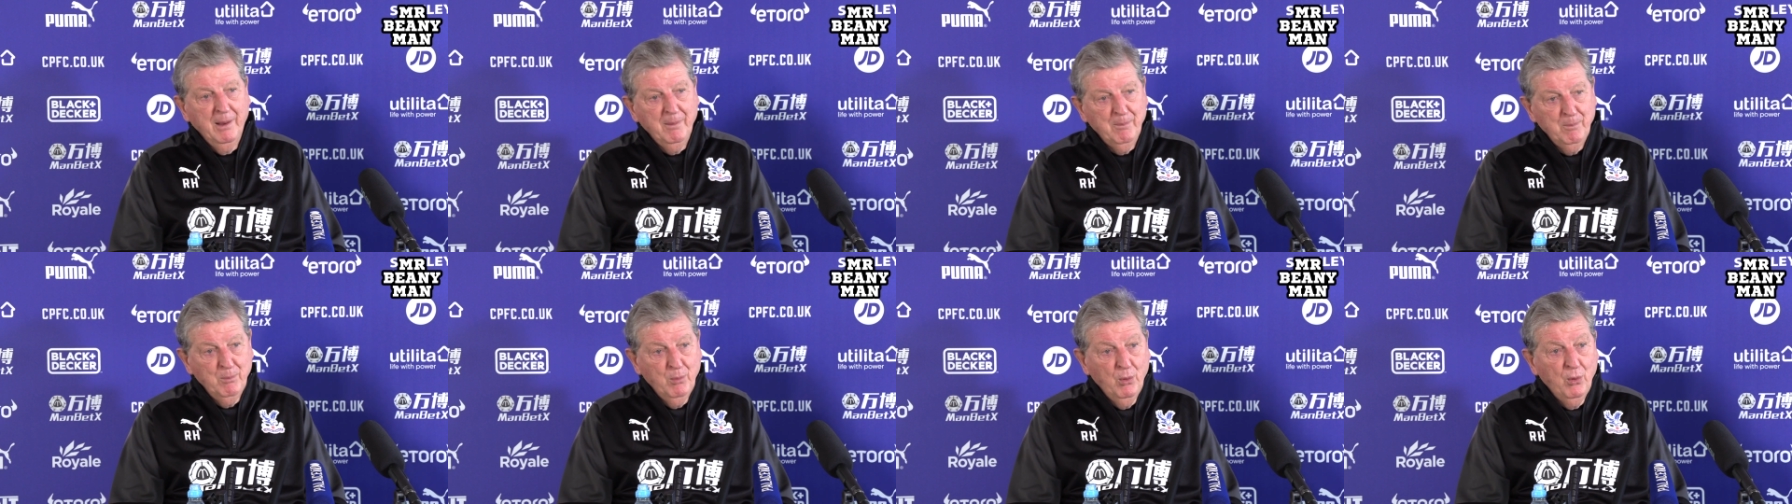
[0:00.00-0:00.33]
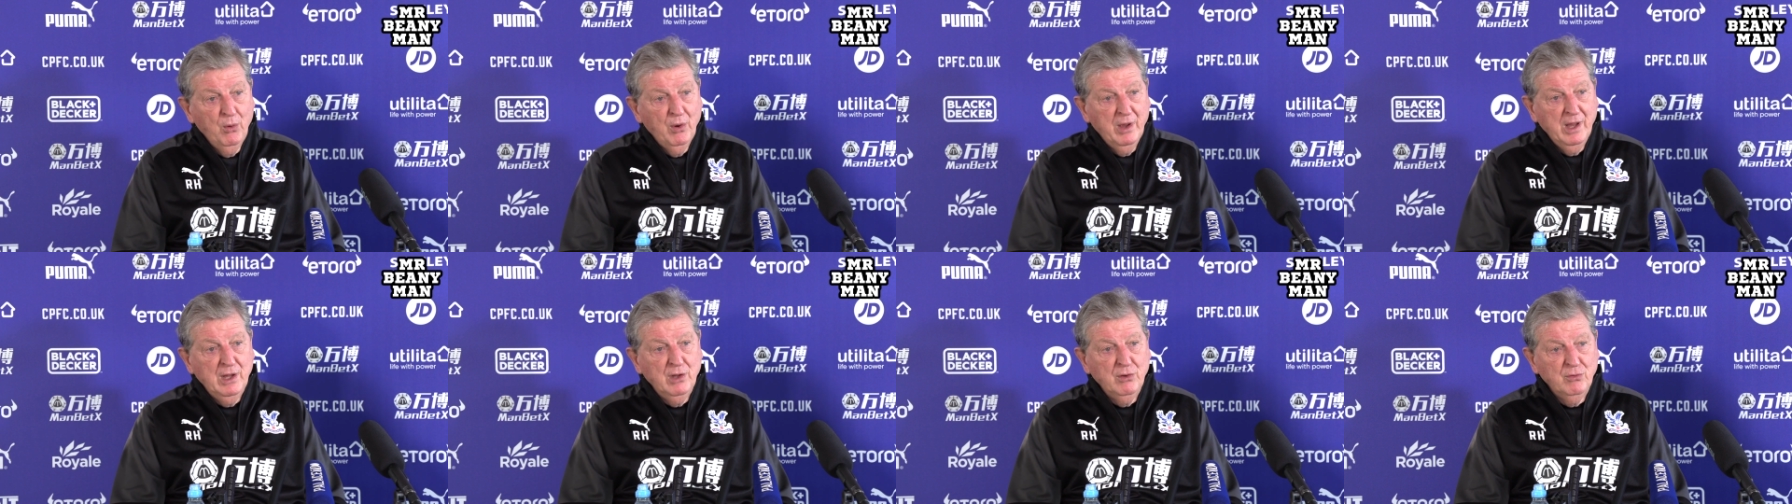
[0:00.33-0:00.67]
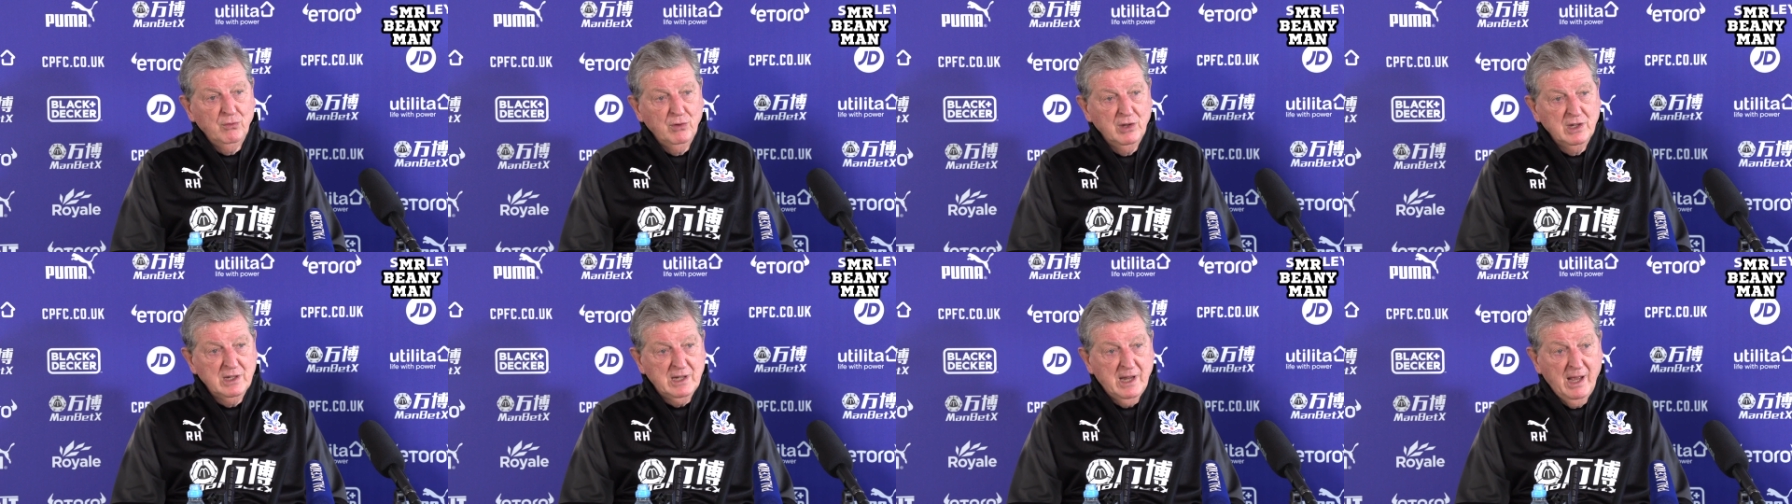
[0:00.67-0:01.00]
up more
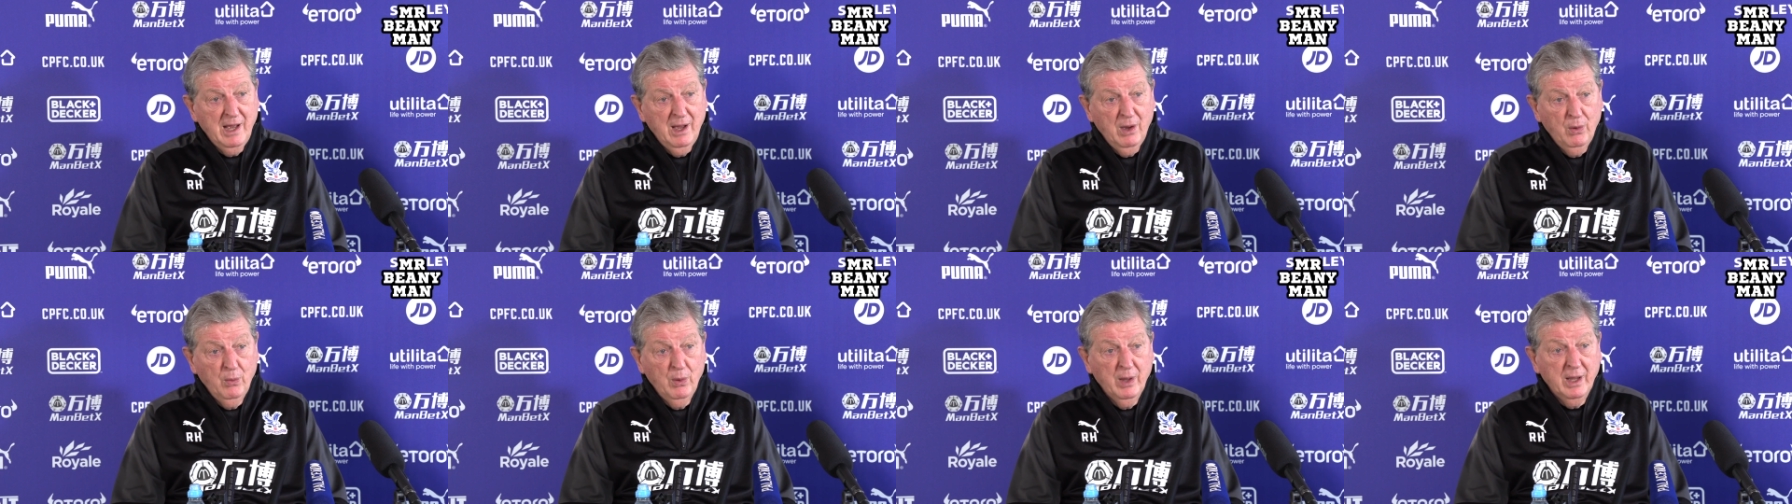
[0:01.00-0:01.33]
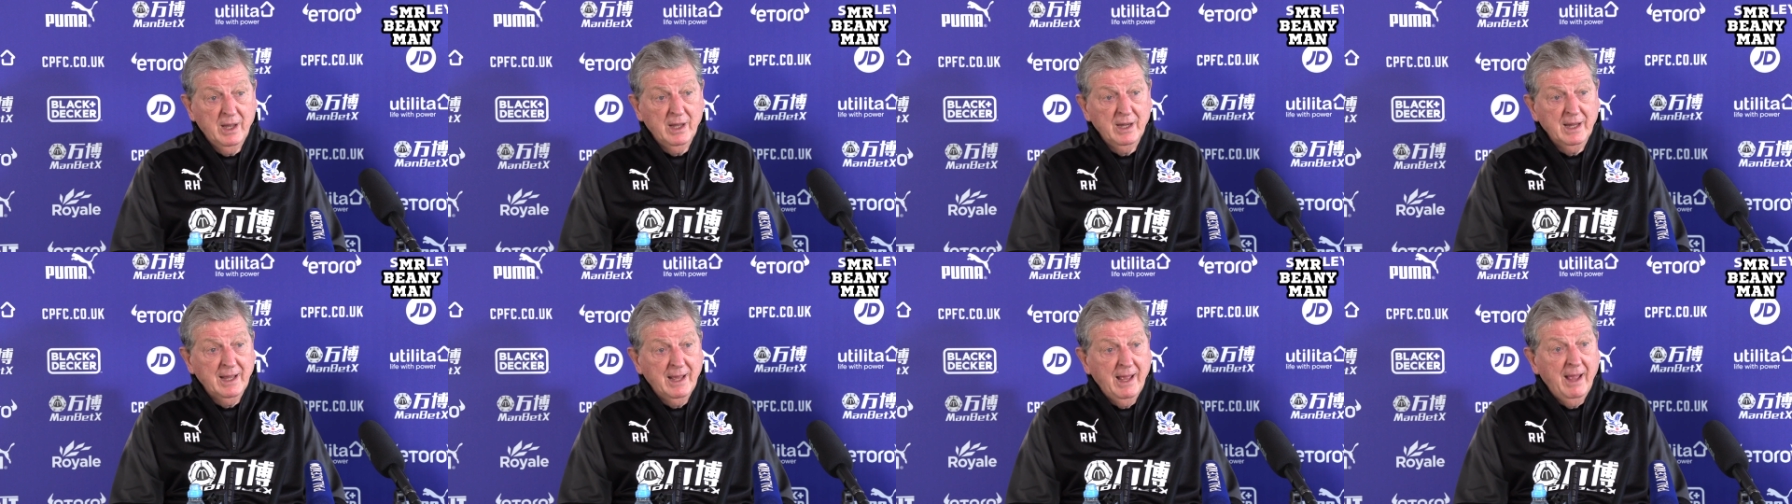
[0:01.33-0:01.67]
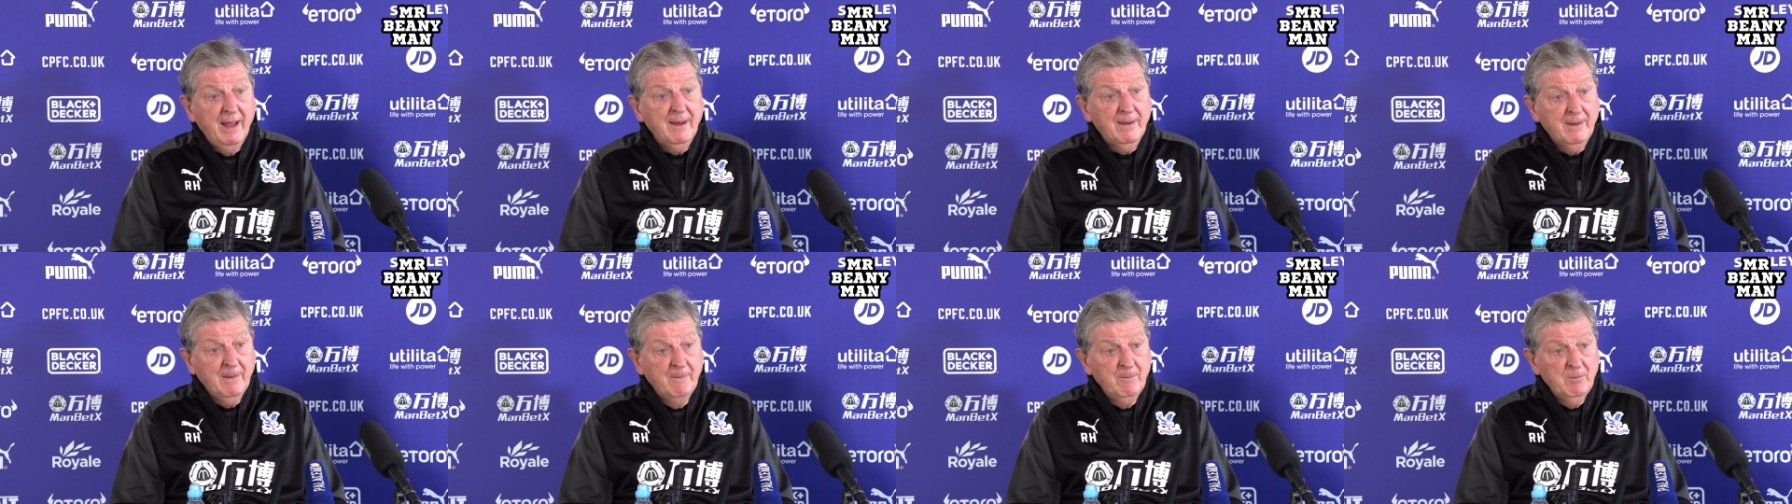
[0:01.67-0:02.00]
injuries, how we're going to
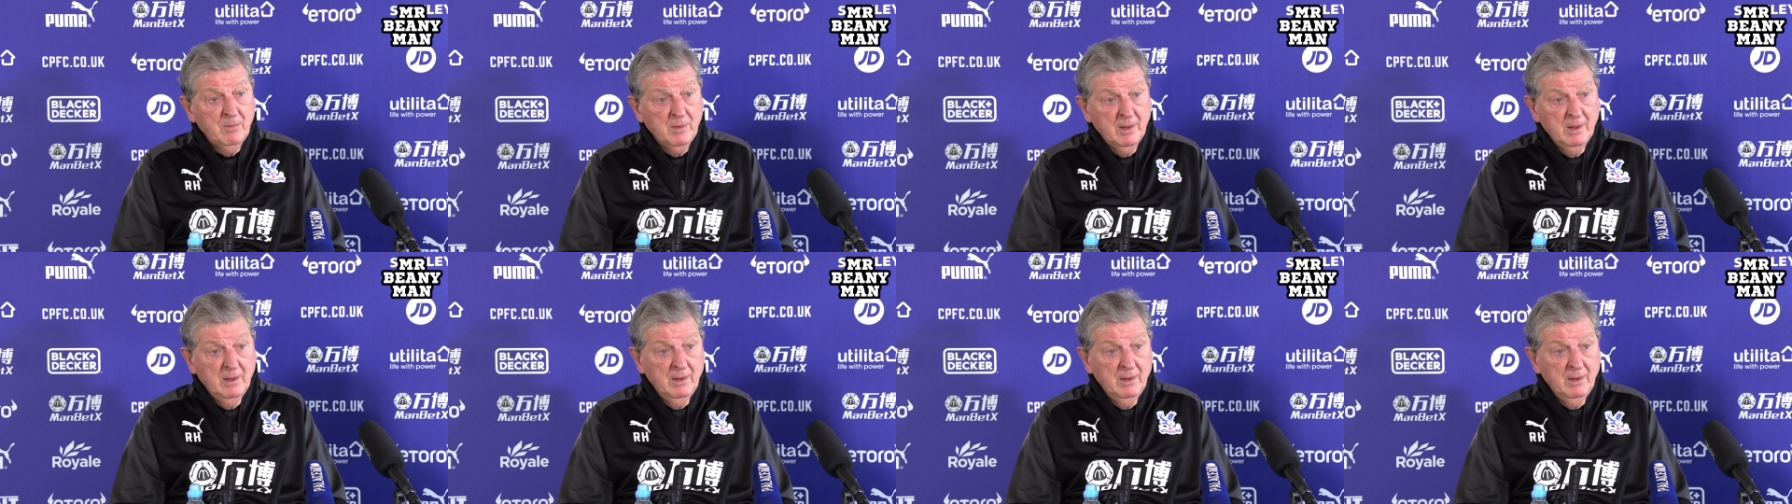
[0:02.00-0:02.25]
get